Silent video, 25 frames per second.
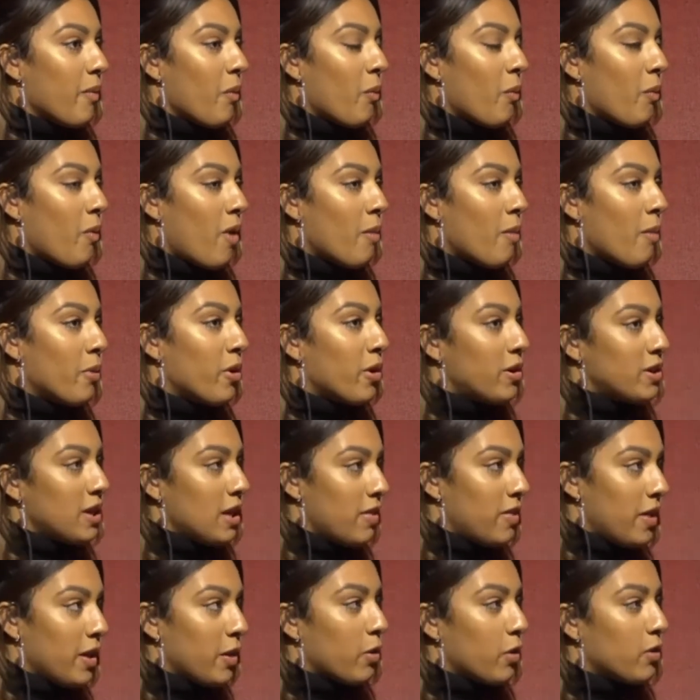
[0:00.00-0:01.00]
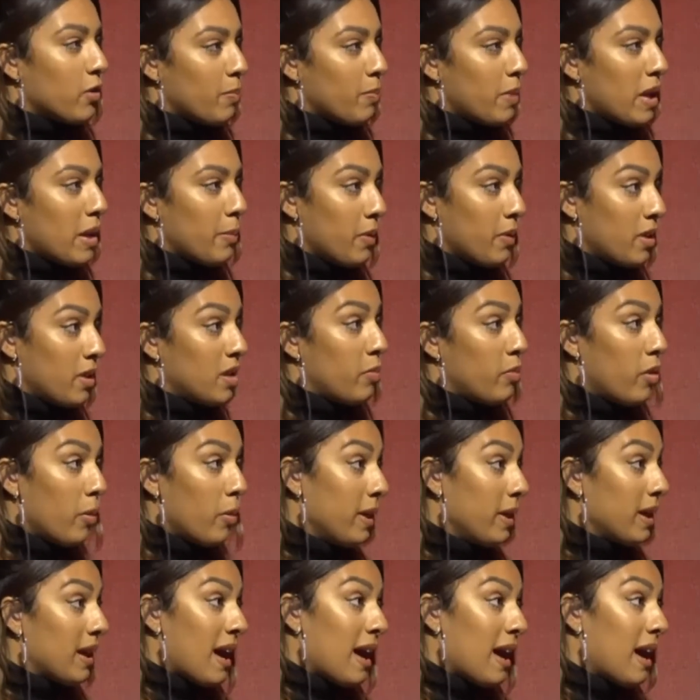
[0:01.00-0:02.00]
What more do you think other people in the
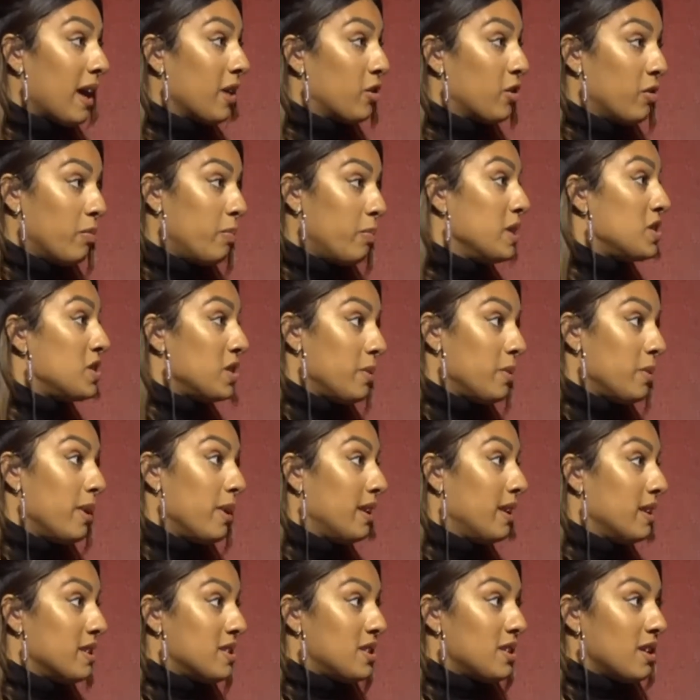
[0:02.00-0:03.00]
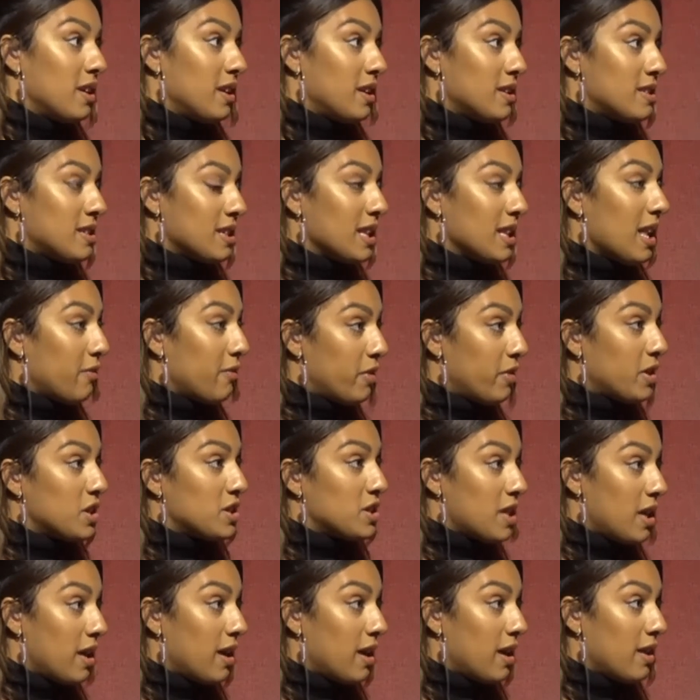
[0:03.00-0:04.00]
public eye could be doing to leverage
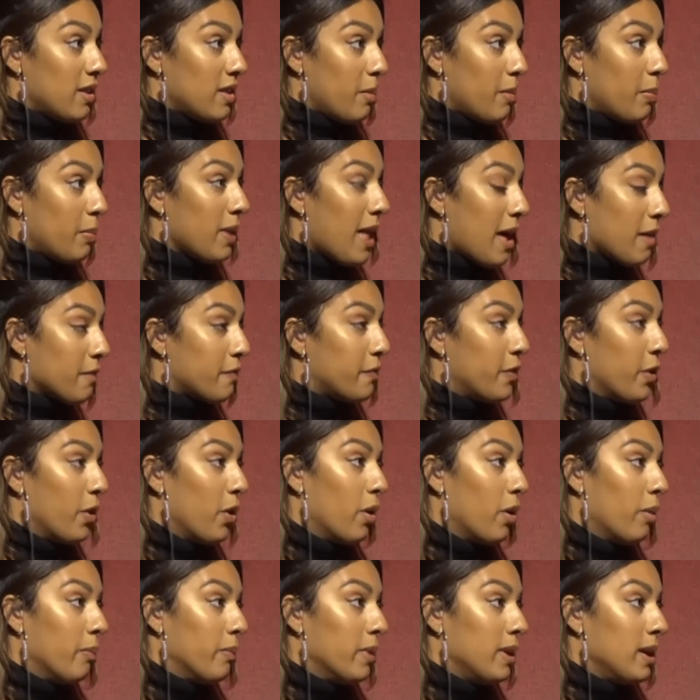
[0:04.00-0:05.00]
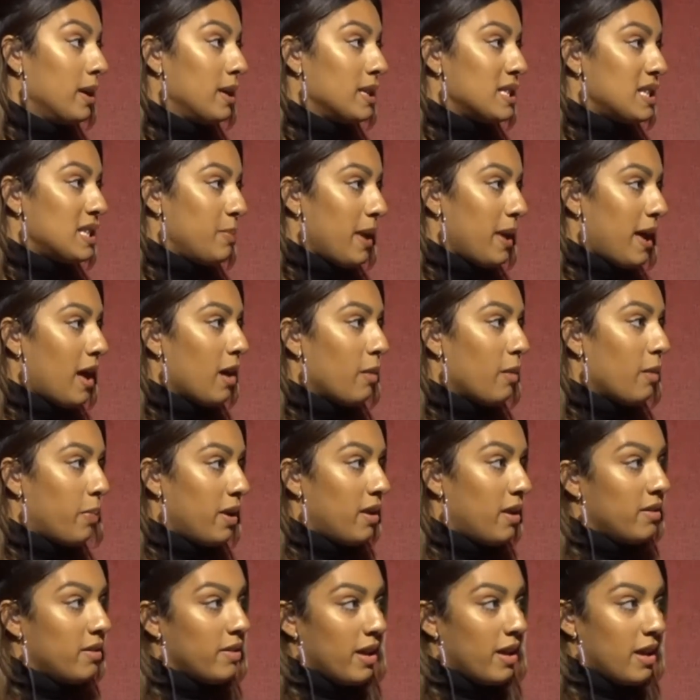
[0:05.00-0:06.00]
the platform to be
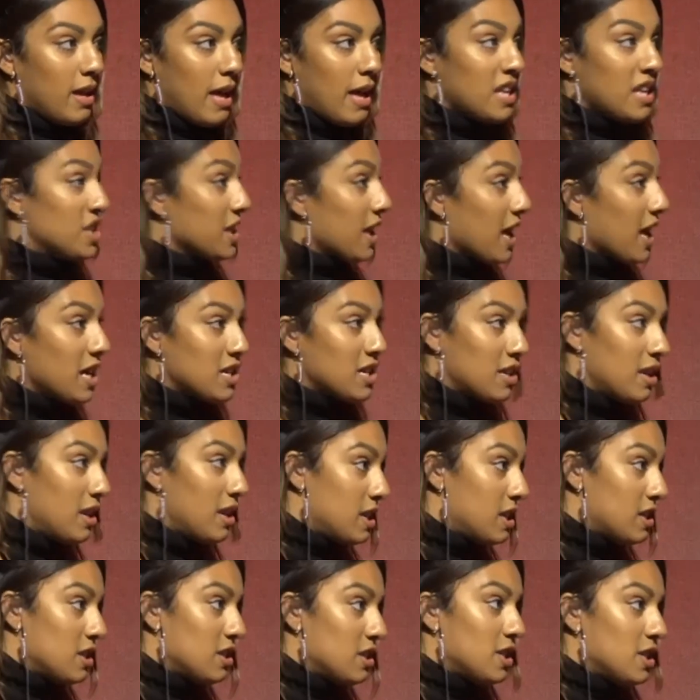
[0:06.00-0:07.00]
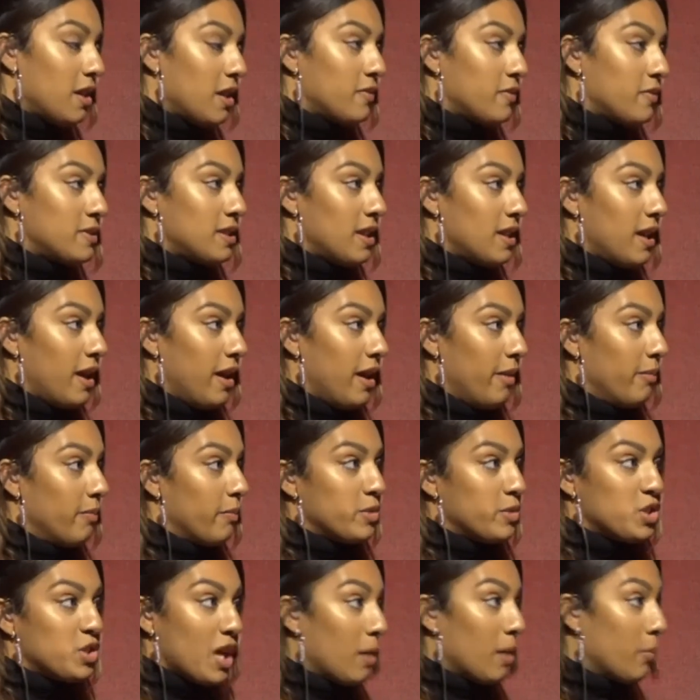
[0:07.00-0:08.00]
helping education initiatives,
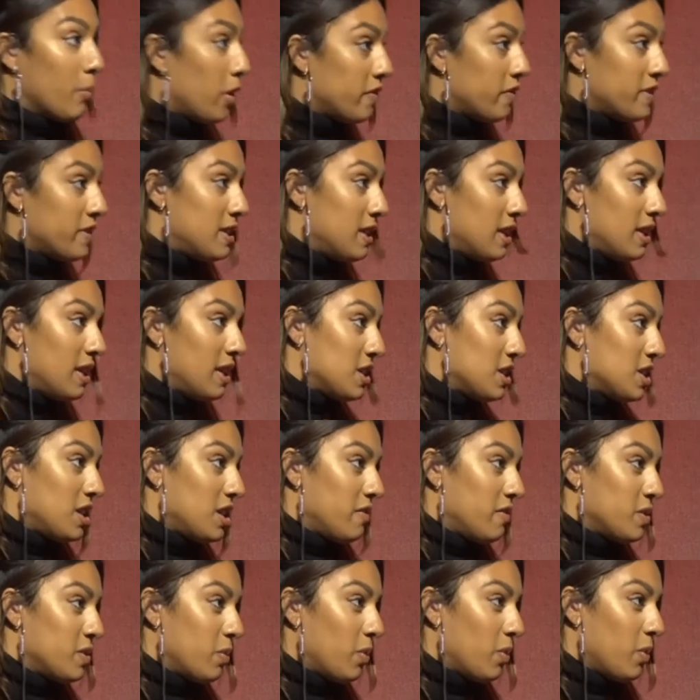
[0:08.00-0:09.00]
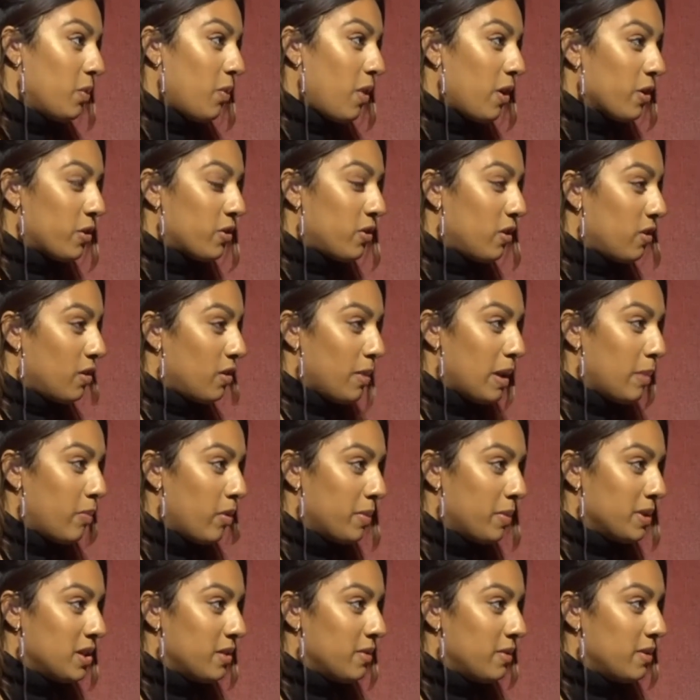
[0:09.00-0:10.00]
child poverty initiatives? What could other people
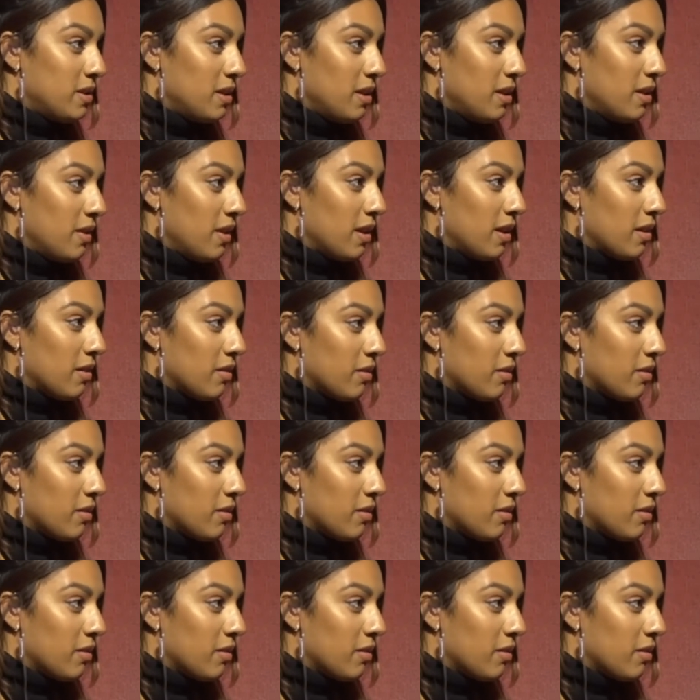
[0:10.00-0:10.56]
be doing, do you think?